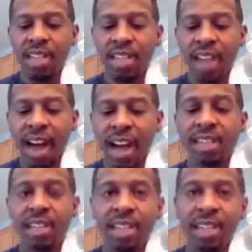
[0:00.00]

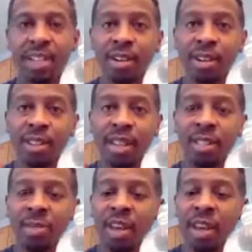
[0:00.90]
ideally your
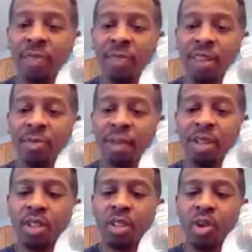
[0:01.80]
ketchup pack, in fact, for
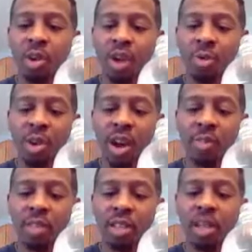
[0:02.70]
this to work
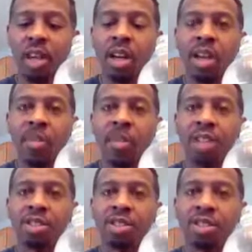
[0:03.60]
properly,
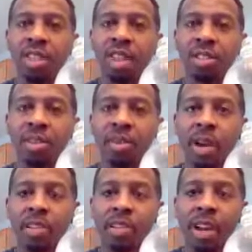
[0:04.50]
make sure that your ketchup
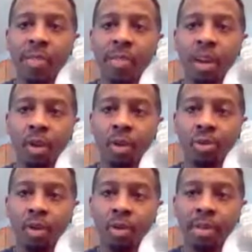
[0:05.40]
pack doesn't have any
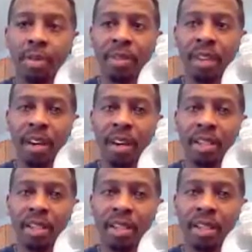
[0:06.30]
holes or rips or
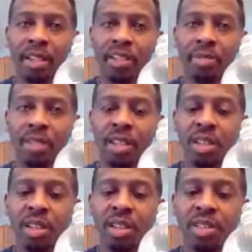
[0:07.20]
tears in it. It needs to
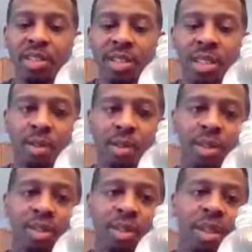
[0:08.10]
be
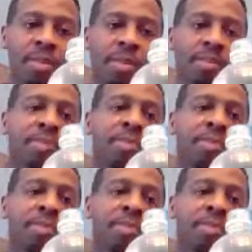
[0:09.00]
sealed, okay?